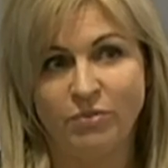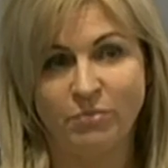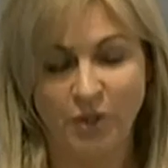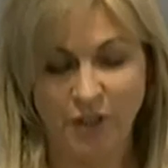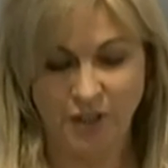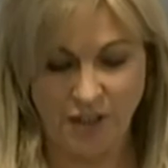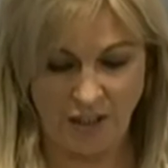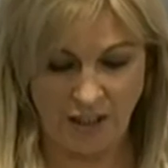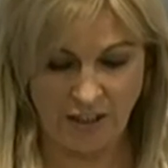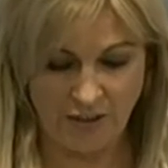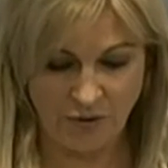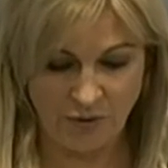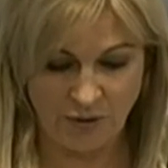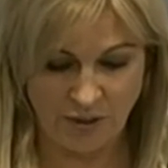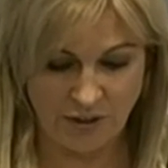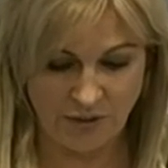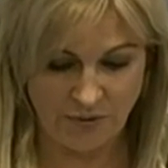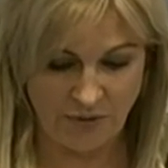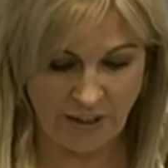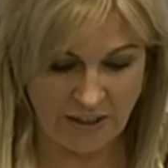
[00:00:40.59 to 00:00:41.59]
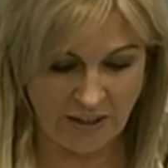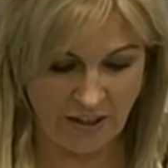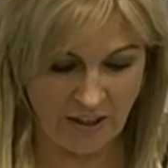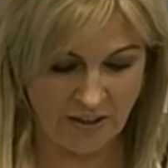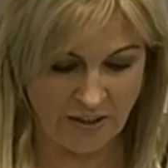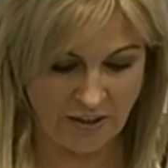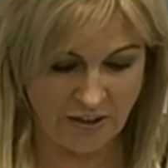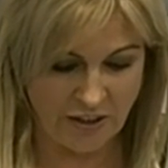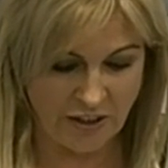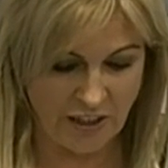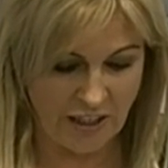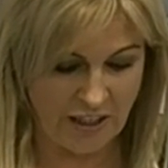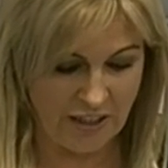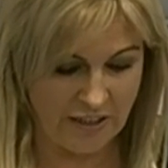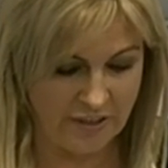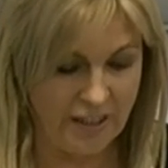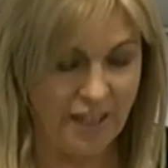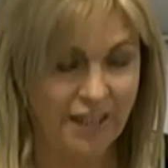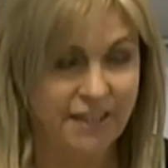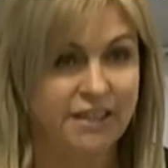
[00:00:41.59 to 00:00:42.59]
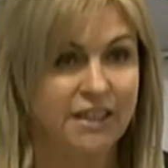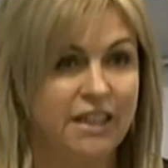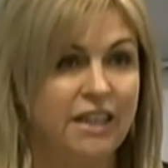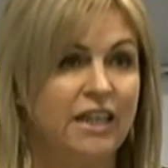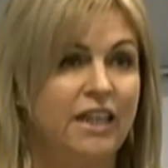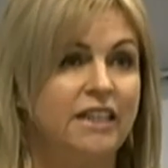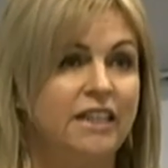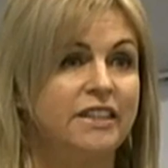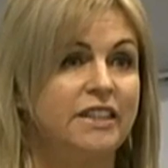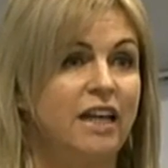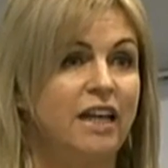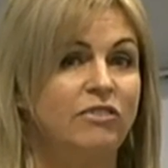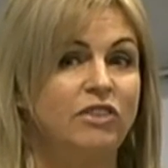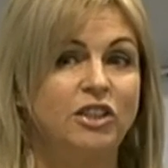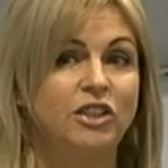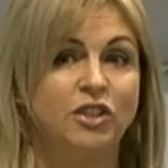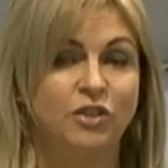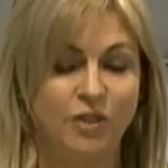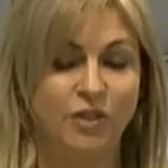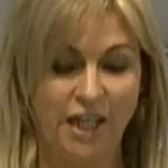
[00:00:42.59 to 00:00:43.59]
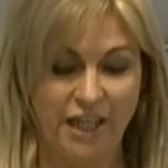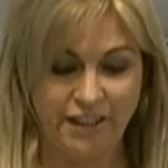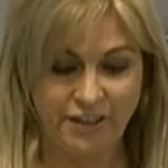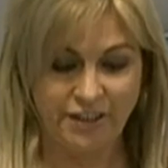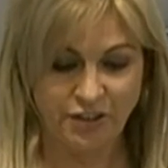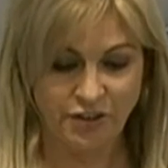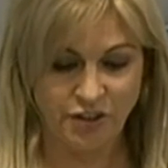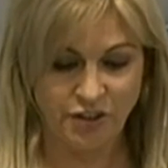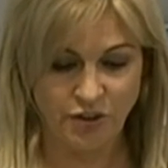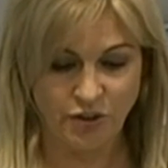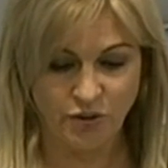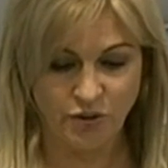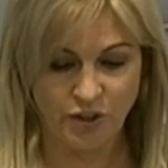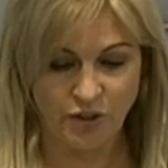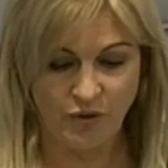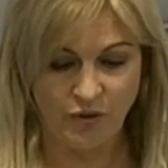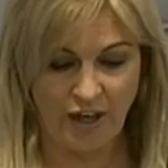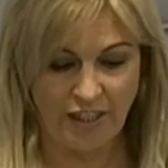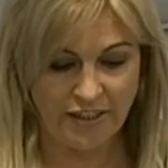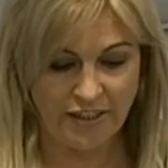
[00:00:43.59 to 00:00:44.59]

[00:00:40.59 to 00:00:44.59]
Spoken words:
but I do want to acknowledge that it's never too late to do the right